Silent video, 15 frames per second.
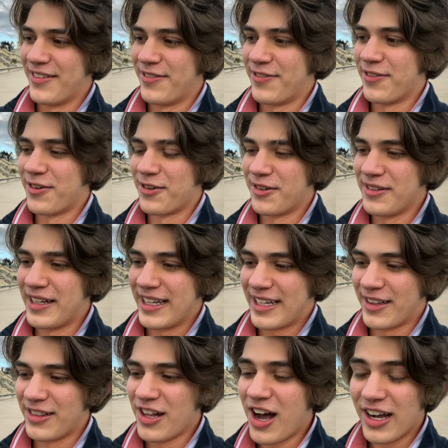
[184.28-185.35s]
for
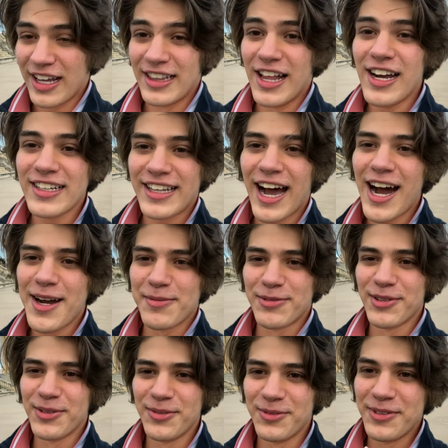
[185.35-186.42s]
like a long time.
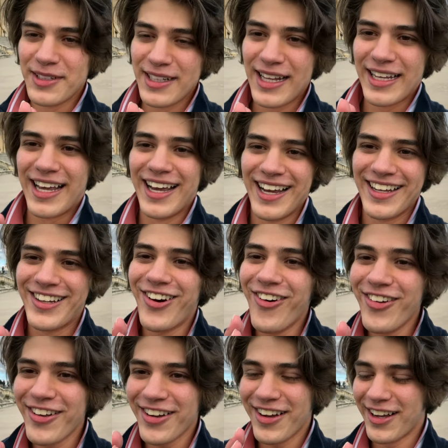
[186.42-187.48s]
So I
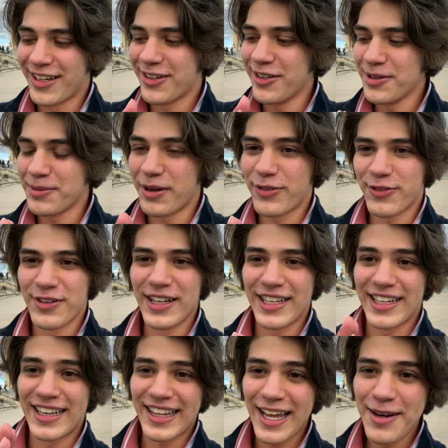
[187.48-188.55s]
called my friend
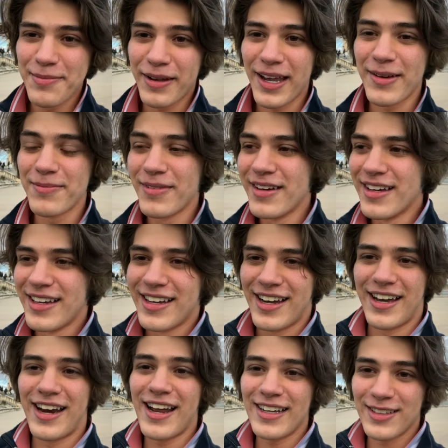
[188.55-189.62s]
like at 10 p.m.
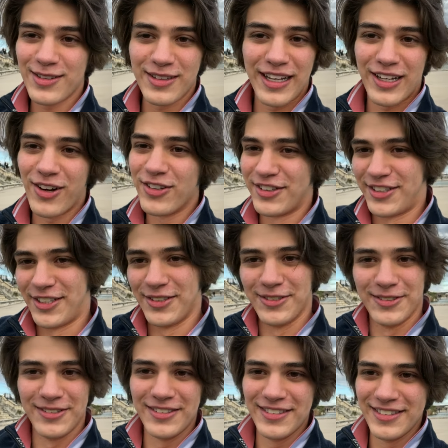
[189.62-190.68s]
and I like until
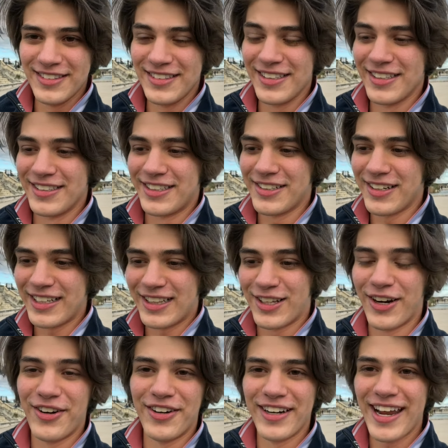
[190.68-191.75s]
I
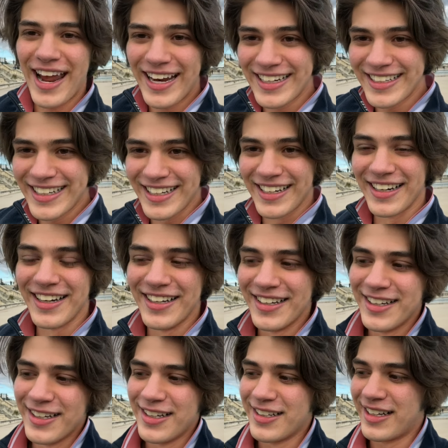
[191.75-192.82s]
turned 18,
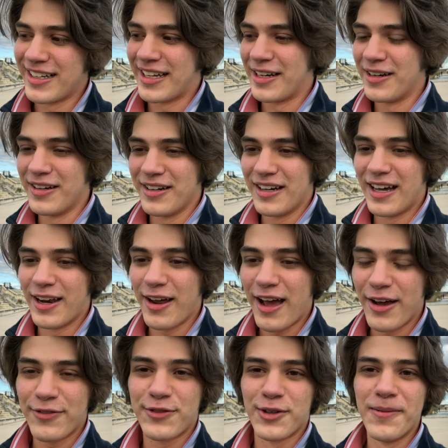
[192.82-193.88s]
like
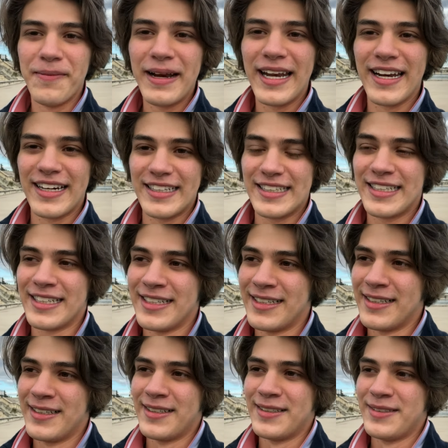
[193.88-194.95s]
after midnight.
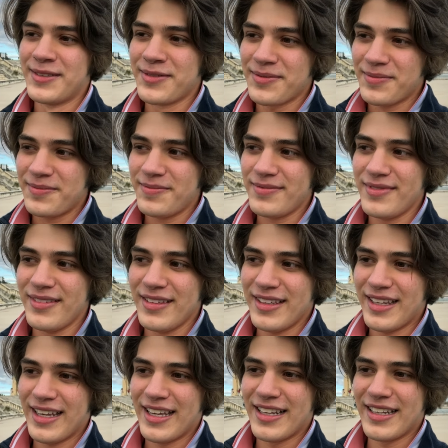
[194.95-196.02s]

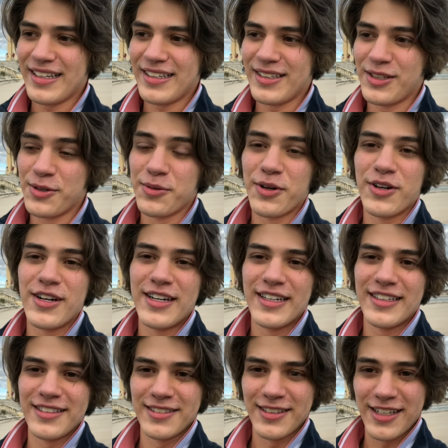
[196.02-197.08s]
And you were
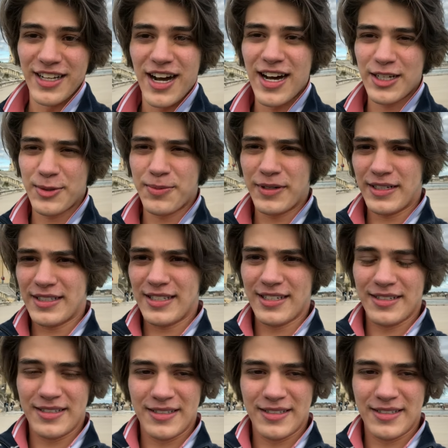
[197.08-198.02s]
in hot springs,